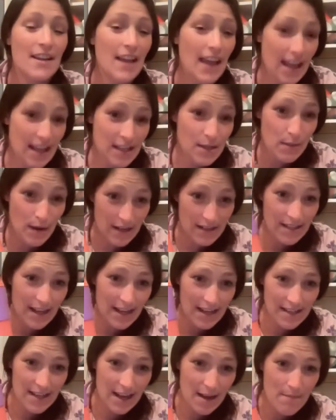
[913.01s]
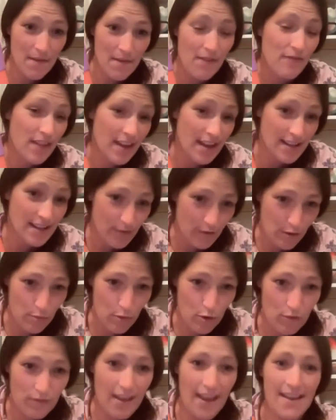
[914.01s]
expect to get some of these for your
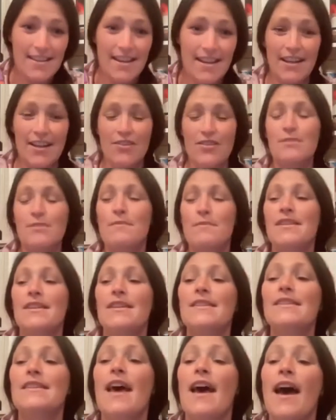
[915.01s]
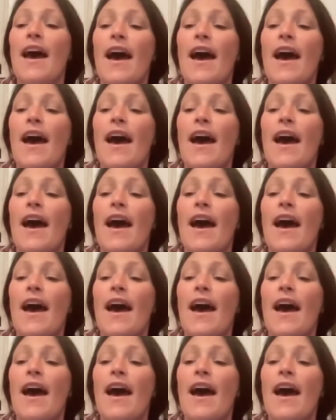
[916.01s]
birthdays and your Christmases.